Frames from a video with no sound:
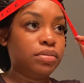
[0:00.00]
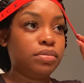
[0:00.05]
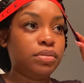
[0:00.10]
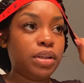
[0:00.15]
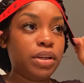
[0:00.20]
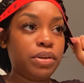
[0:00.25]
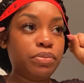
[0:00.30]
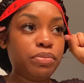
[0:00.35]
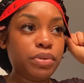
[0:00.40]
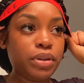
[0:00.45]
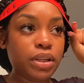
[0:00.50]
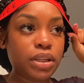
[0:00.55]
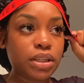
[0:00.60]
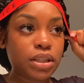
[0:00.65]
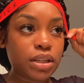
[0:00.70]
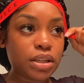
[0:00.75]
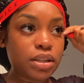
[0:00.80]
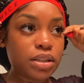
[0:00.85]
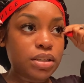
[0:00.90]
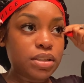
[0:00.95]
It really
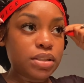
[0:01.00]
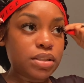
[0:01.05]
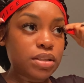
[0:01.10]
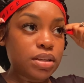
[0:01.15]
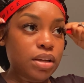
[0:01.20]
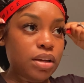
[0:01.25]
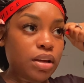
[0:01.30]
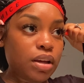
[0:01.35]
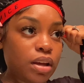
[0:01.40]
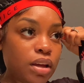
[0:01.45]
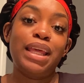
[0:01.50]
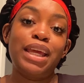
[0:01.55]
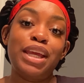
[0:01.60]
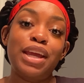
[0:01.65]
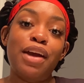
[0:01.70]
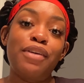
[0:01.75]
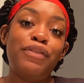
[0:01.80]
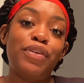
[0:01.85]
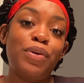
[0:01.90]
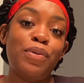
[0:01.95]
does. Thank
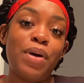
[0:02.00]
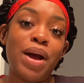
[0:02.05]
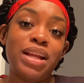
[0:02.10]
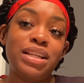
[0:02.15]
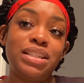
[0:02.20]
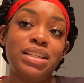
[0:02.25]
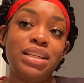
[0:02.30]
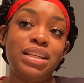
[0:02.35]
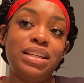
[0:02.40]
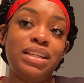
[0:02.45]
y'all for watching.